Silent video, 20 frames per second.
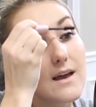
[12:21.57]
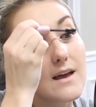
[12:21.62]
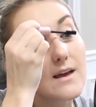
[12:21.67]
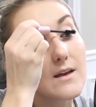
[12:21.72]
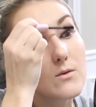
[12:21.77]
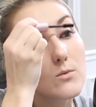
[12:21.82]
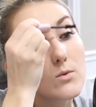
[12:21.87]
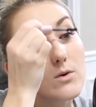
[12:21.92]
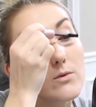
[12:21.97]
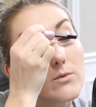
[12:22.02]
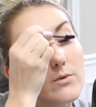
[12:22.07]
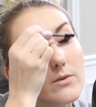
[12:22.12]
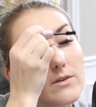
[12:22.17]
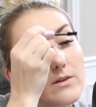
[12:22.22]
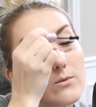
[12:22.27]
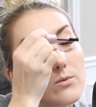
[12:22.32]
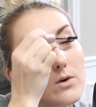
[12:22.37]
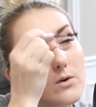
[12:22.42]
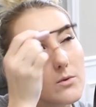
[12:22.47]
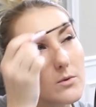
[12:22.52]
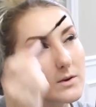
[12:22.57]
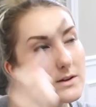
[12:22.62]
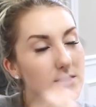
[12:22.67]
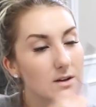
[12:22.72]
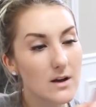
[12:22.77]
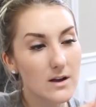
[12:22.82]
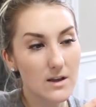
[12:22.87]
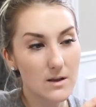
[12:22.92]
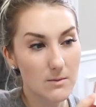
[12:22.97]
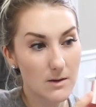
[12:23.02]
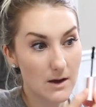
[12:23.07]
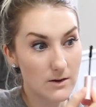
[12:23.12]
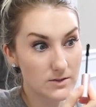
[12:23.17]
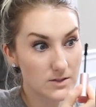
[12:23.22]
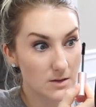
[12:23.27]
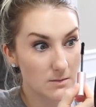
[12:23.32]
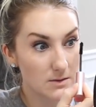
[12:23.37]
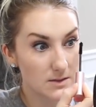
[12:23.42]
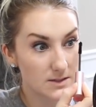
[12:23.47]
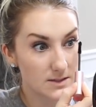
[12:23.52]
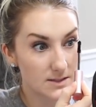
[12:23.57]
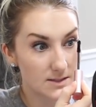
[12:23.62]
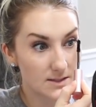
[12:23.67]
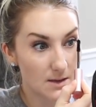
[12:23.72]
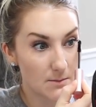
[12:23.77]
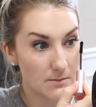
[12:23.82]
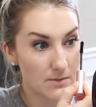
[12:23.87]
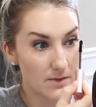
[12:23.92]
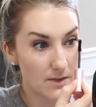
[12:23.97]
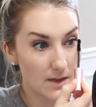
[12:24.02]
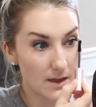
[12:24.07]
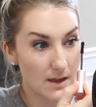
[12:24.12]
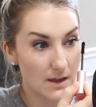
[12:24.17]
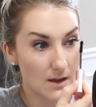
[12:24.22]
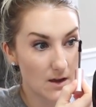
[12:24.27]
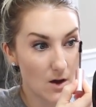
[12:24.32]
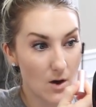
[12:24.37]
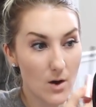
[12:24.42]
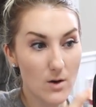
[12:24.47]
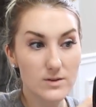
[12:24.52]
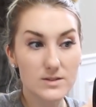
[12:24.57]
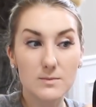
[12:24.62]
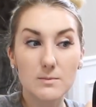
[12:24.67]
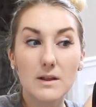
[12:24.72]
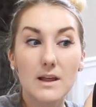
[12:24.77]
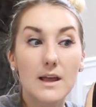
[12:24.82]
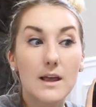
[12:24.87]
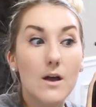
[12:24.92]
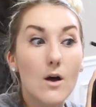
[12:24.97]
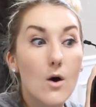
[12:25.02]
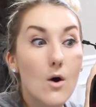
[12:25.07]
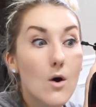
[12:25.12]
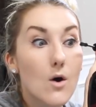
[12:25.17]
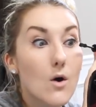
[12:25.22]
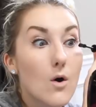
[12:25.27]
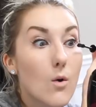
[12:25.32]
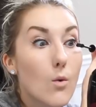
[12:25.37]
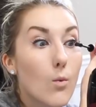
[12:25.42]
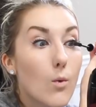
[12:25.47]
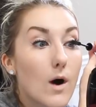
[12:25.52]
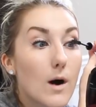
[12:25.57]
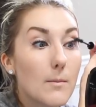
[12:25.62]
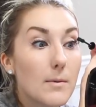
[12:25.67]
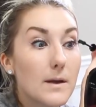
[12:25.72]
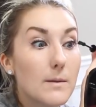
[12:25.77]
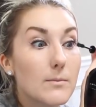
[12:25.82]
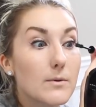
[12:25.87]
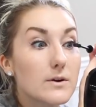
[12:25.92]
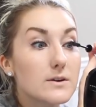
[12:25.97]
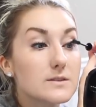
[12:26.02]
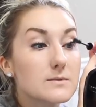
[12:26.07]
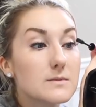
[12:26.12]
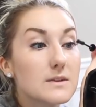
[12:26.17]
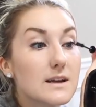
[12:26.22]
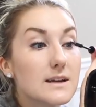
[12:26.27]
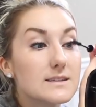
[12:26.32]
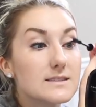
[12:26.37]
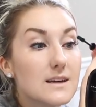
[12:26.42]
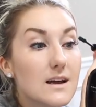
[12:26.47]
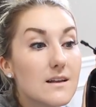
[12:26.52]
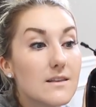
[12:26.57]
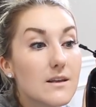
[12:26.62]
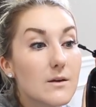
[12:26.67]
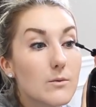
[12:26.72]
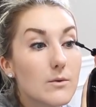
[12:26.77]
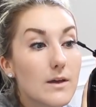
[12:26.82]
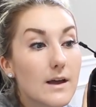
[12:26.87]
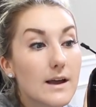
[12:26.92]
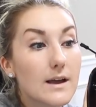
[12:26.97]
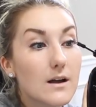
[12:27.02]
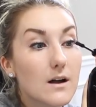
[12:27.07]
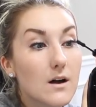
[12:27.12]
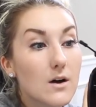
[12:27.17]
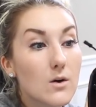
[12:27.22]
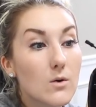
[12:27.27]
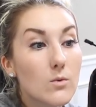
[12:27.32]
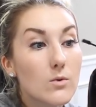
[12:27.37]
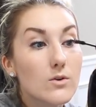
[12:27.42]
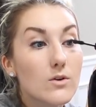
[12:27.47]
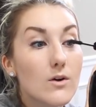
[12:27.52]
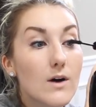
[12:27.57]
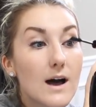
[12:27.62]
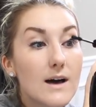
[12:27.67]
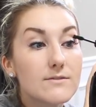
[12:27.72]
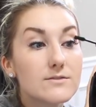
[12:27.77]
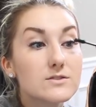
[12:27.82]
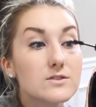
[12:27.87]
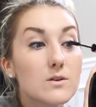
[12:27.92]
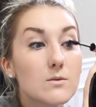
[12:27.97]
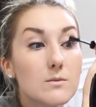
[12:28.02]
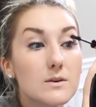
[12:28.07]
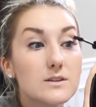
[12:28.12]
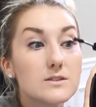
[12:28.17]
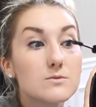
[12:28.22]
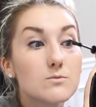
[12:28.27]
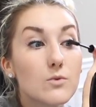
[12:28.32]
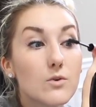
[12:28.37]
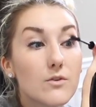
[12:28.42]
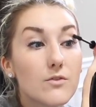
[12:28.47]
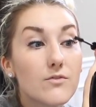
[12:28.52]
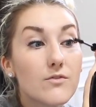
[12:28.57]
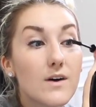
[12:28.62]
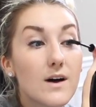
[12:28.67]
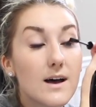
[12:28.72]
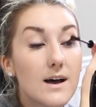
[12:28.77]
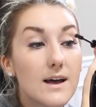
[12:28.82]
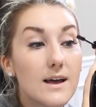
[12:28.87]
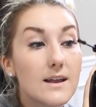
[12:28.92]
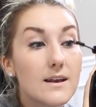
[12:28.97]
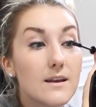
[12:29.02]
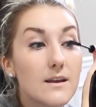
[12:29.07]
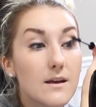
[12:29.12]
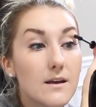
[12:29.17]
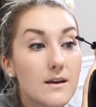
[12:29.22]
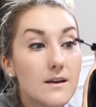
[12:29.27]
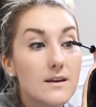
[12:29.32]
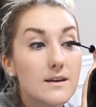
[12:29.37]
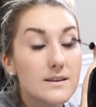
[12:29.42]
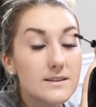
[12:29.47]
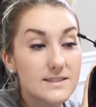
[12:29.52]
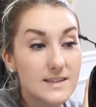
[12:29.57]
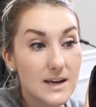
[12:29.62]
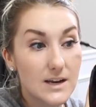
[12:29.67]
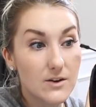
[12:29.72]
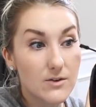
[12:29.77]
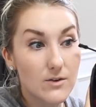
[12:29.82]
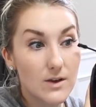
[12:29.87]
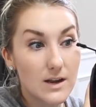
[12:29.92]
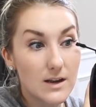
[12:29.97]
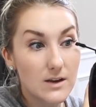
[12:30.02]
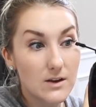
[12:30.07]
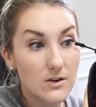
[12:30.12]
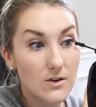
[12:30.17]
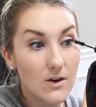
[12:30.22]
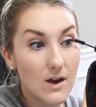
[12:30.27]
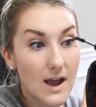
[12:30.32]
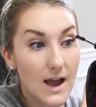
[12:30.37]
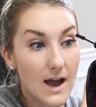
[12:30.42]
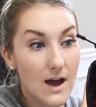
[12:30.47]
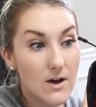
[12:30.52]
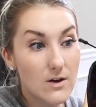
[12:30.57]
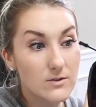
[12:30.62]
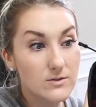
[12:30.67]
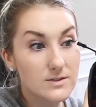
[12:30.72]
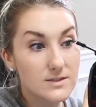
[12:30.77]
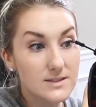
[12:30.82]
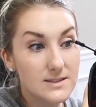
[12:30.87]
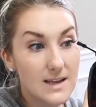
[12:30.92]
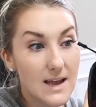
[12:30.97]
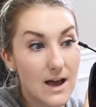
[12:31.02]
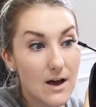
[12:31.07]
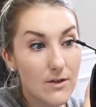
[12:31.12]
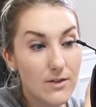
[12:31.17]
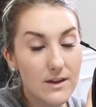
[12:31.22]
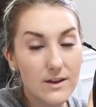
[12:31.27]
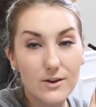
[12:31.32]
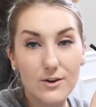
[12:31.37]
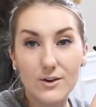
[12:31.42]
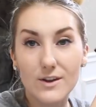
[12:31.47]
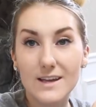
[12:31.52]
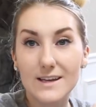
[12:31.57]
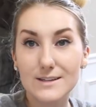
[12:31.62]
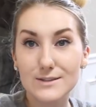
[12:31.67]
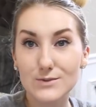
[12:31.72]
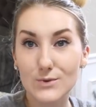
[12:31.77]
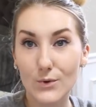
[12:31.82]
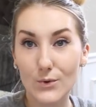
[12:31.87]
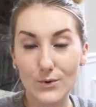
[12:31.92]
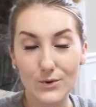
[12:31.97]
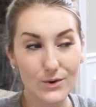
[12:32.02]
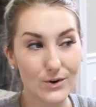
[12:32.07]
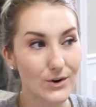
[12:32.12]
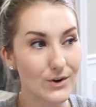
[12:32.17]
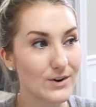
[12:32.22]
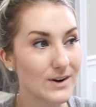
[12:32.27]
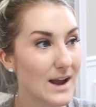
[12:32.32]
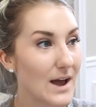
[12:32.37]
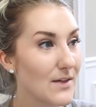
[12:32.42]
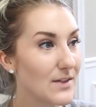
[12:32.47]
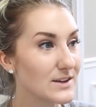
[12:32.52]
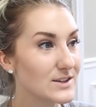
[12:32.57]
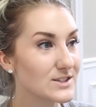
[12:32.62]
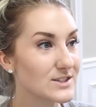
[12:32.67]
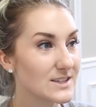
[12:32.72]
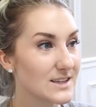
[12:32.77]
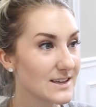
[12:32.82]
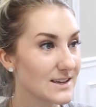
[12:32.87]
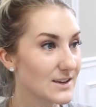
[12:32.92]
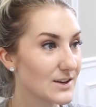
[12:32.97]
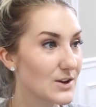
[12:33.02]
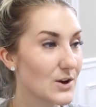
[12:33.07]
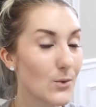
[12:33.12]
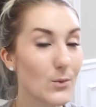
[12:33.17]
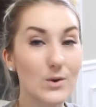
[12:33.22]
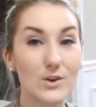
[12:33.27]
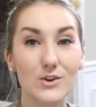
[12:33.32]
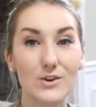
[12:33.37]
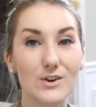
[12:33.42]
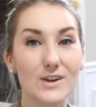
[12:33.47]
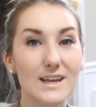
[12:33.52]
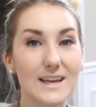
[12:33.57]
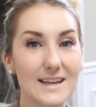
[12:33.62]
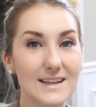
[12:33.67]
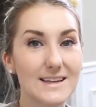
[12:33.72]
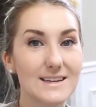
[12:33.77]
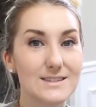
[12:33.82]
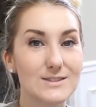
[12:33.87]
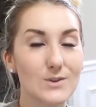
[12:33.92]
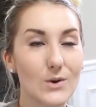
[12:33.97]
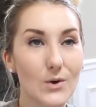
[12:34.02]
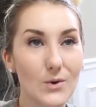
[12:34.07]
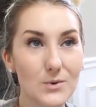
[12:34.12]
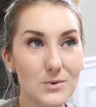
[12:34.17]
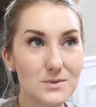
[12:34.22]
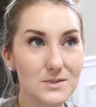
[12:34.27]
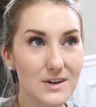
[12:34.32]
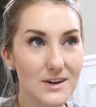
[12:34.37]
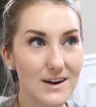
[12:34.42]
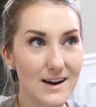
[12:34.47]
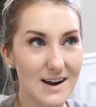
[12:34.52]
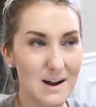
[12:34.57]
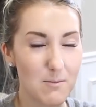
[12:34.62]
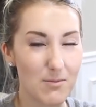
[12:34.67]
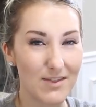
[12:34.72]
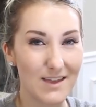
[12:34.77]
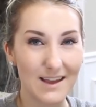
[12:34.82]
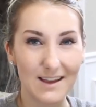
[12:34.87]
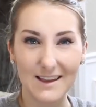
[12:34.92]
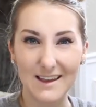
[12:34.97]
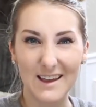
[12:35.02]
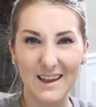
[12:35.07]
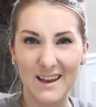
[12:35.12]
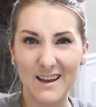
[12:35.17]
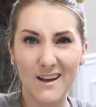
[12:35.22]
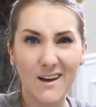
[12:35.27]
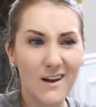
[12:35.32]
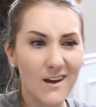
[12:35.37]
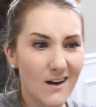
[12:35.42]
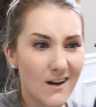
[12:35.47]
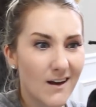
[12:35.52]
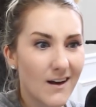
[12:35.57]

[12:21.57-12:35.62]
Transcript: And what were we talking about? I was talking about something. Oh, I was talking about like wallpaper or something I had done. And they were like, oh, well, you'll have so much more fun decorating your house now that your kid's older, or now that she, you know, when your kid gets older. And I'm thinking